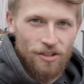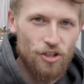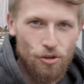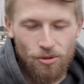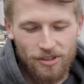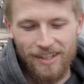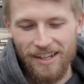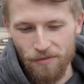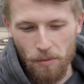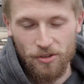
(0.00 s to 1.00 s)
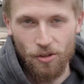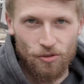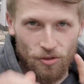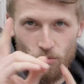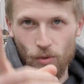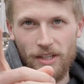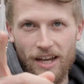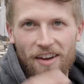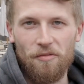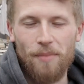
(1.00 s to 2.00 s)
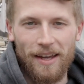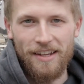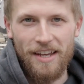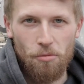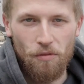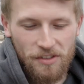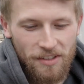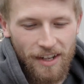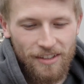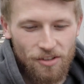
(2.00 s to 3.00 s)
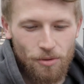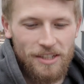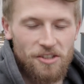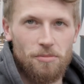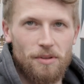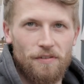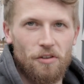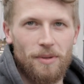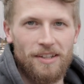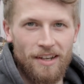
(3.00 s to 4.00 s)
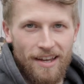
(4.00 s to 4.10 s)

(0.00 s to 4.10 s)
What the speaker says: a new style of episode because we have Ben here with us today. So he's going to be filming